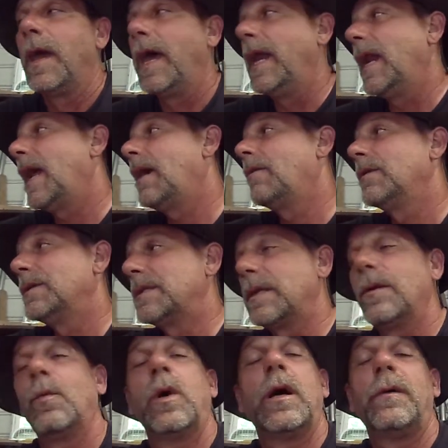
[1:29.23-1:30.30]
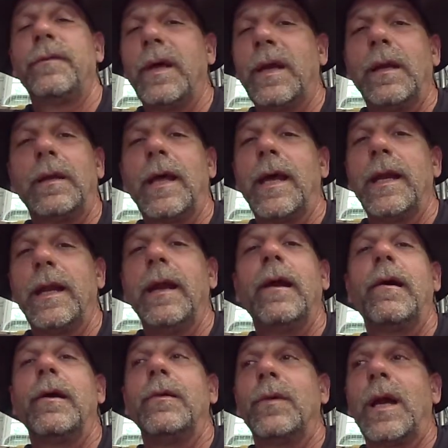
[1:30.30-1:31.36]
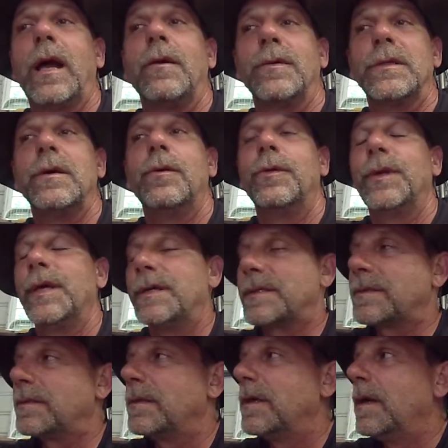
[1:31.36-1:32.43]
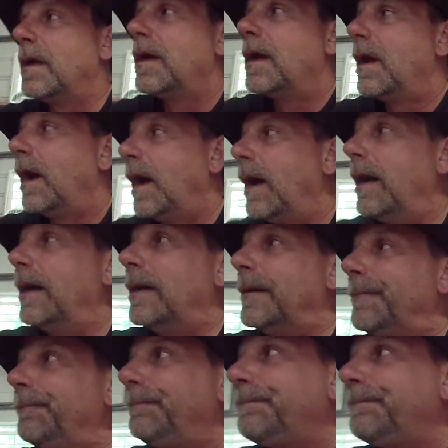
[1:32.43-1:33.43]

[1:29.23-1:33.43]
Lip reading: And I was in a well ventilated area when I was doing this. Uh,